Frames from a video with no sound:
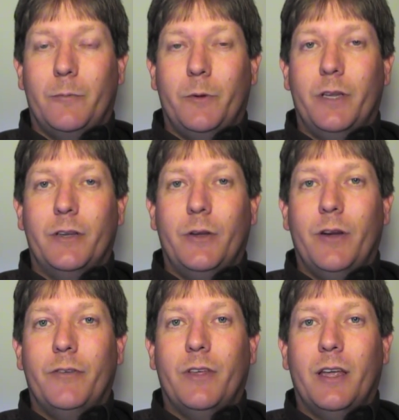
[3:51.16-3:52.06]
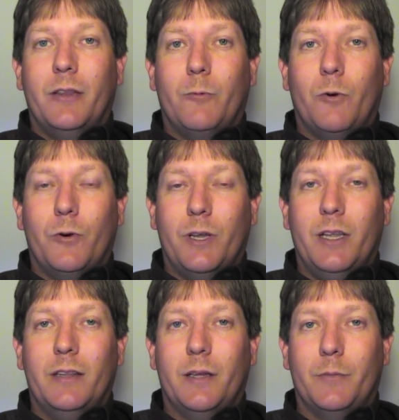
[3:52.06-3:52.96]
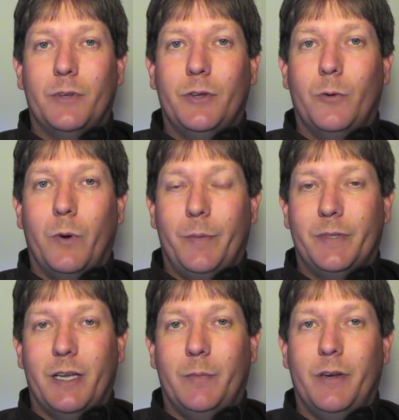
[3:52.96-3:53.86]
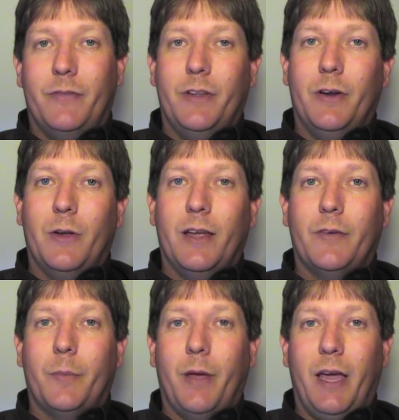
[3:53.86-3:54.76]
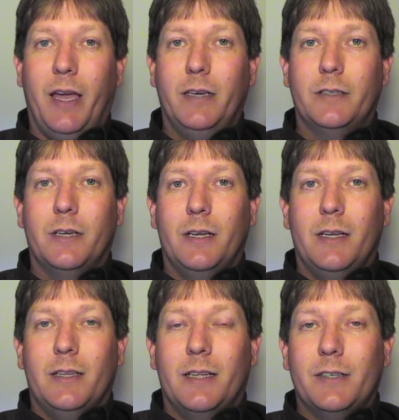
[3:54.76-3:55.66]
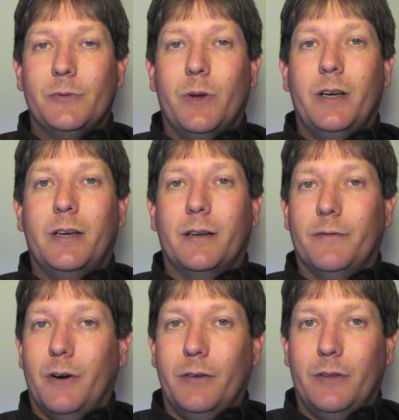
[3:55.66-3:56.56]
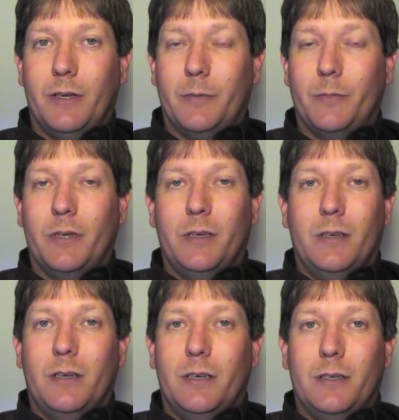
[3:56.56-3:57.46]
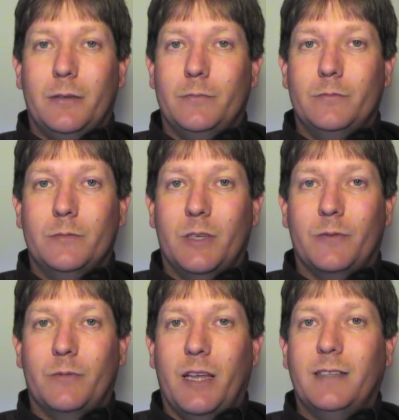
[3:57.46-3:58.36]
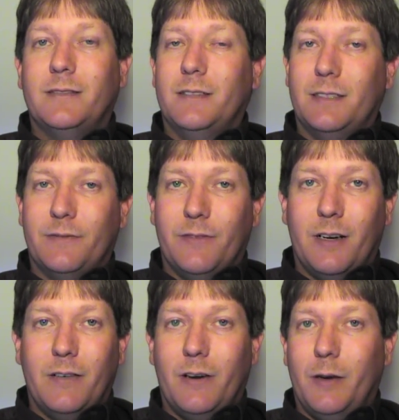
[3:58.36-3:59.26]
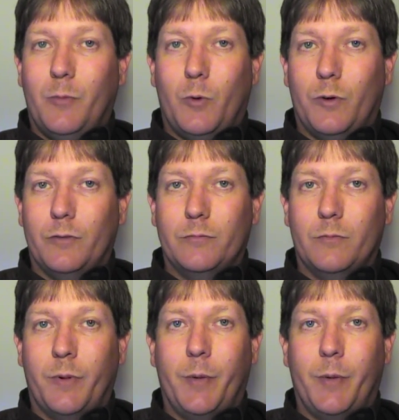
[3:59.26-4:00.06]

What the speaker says: We can do everything in the world to get them to your website, but if you don't have a page that is ready to convert them, that's very, very important.